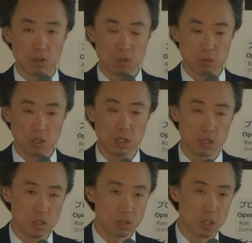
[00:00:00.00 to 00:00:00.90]

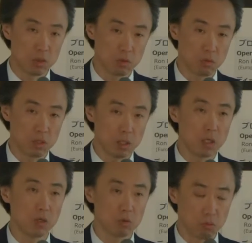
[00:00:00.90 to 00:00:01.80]
knowledge or
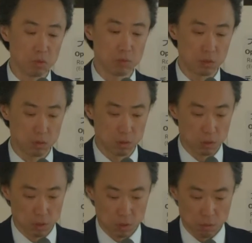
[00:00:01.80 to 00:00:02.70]

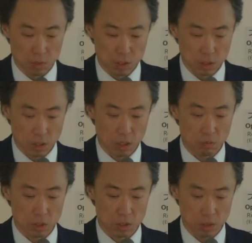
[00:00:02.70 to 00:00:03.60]
information,
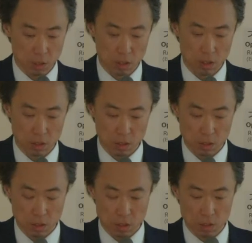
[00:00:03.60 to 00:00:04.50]
insights that we can
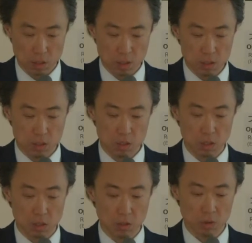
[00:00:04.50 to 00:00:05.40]

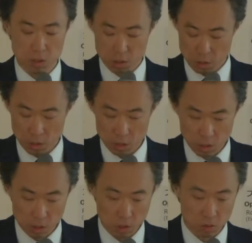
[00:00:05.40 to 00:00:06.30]
rely on. So
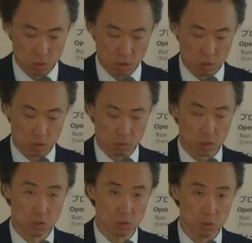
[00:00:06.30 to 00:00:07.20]
at this moment,
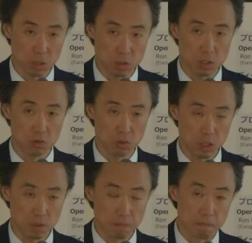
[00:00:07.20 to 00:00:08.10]
at least,
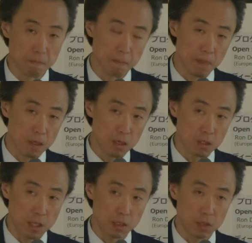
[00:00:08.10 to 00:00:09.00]
this is
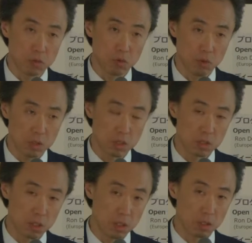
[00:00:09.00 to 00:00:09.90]
not part of the
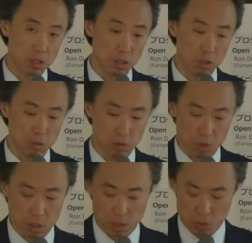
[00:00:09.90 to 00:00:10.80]
screening
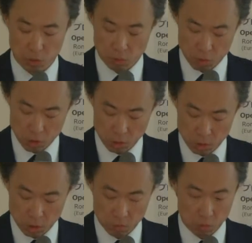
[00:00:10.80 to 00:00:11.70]
criteria. But
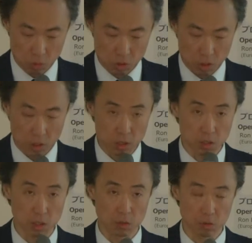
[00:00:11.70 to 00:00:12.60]
after
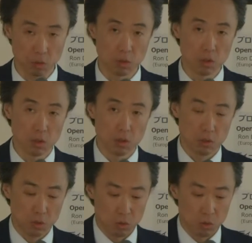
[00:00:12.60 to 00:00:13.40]
the researchers were